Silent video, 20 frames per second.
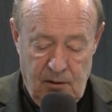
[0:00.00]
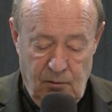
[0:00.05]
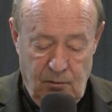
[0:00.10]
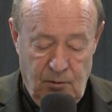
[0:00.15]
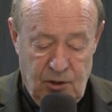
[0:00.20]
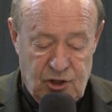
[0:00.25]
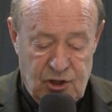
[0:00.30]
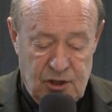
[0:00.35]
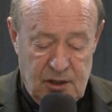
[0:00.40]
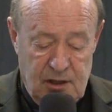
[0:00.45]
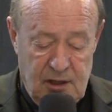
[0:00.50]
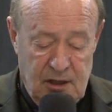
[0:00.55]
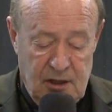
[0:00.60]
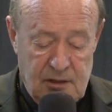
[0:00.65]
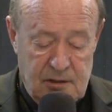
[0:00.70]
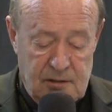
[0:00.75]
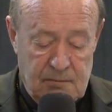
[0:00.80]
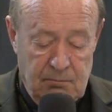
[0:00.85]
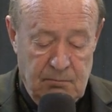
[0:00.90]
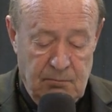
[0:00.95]
which
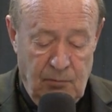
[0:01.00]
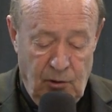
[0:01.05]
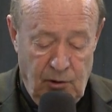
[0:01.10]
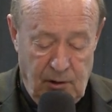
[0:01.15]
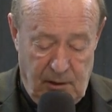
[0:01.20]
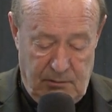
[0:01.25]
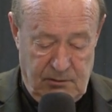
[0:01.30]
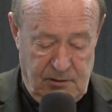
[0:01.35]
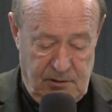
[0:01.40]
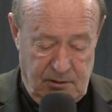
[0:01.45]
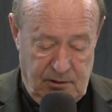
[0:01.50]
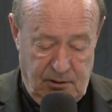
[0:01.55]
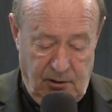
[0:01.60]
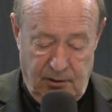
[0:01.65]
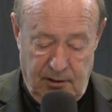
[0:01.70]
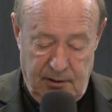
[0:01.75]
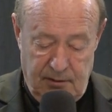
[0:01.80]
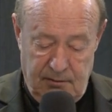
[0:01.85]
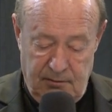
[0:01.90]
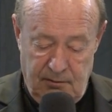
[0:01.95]
is more,
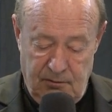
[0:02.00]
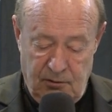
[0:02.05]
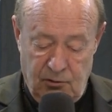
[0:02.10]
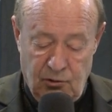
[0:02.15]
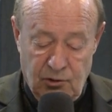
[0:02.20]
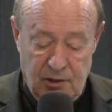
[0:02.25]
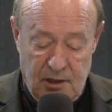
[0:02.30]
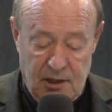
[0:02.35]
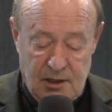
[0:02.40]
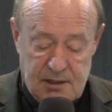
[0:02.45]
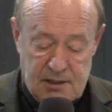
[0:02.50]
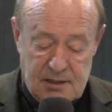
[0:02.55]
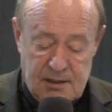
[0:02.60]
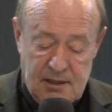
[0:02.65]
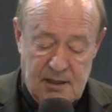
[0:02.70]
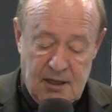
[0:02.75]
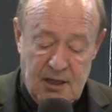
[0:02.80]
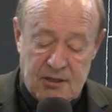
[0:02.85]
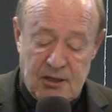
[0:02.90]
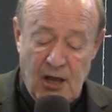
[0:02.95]
goodness,
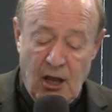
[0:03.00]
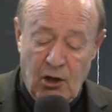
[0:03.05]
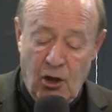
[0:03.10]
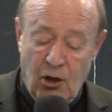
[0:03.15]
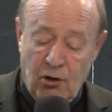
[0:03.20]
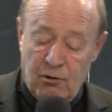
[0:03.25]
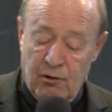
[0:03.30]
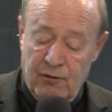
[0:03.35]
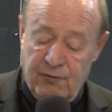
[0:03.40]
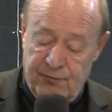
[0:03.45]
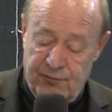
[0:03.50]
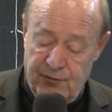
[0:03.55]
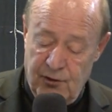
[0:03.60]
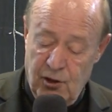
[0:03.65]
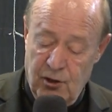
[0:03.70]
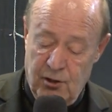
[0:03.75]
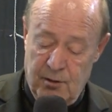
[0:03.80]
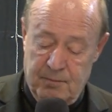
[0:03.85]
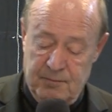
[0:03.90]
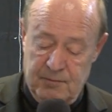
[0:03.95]
is no longer
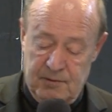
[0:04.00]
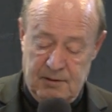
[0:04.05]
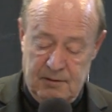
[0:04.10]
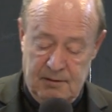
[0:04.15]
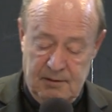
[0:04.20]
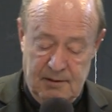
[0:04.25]
affirmed,